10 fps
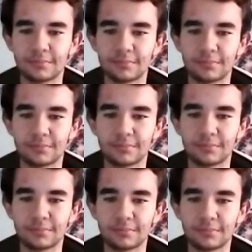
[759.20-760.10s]

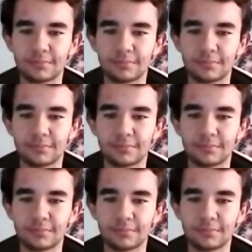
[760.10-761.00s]

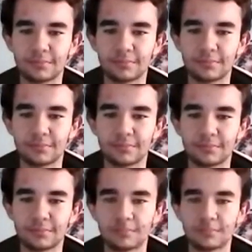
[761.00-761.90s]

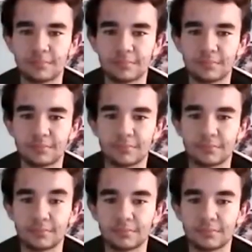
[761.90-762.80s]

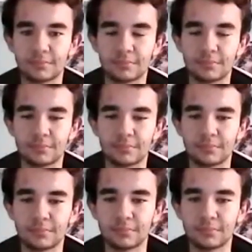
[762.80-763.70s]

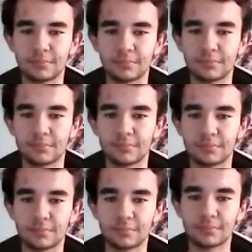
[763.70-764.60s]

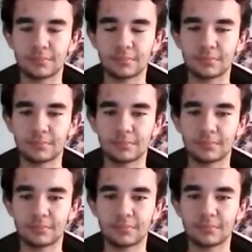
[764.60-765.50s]

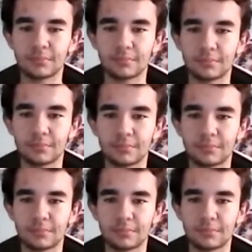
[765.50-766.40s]

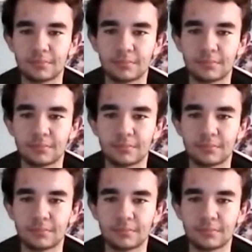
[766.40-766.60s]
(silent)